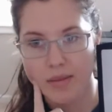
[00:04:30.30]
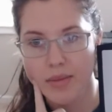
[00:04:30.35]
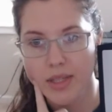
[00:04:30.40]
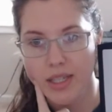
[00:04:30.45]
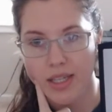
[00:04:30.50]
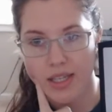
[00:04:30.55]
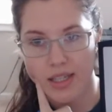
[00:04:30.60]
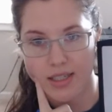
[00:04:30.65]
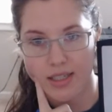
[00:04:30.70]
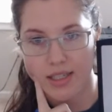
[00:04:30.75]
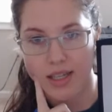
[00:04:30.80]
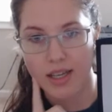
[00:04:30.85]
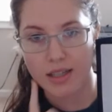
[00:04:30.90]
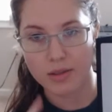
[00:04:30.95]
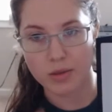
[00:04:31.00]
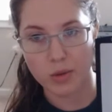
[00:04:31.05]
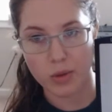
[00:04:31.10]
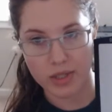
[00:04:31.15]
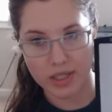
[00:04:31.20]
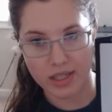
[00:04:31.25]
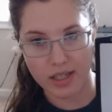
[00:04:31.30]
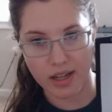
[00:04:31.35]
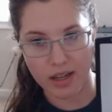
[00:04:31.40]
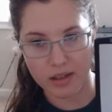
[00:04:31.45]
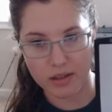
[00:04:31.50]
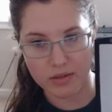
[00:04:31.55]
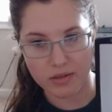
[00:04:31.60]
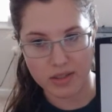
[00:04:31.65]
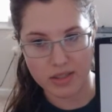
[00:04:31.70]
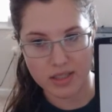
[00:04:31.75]
thing as 29
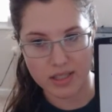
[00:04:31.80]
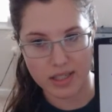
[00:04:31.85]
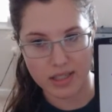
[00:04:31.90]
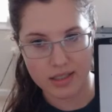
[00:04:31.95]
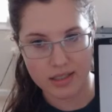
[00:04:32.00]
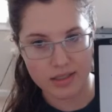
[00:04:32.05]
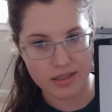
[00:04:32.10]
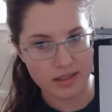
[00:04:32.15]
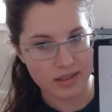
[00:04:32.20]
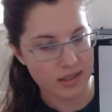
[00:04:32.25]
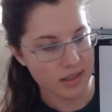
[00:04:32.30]
over 6.